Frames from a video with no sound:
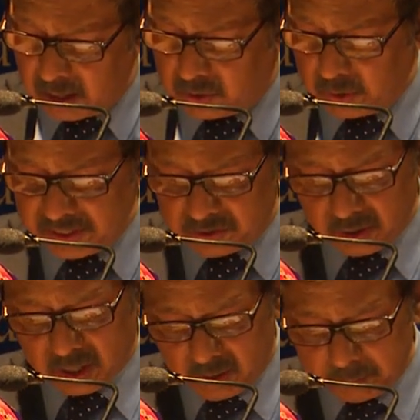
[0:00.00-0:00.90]
to
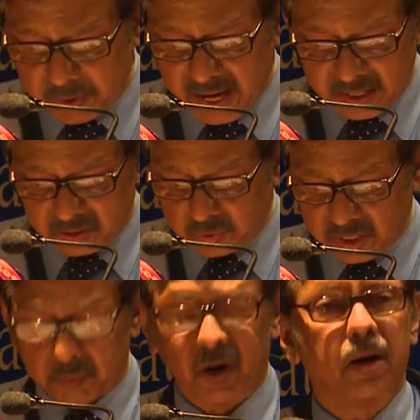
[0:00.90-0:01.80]
ensure compliance with
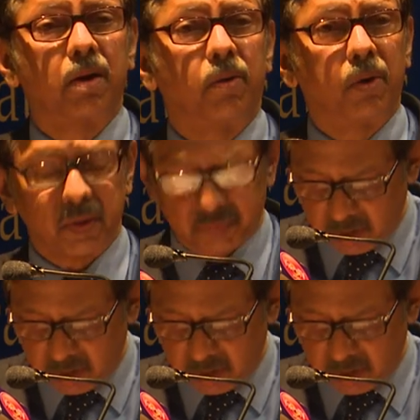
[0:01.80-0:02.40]
the Model Code of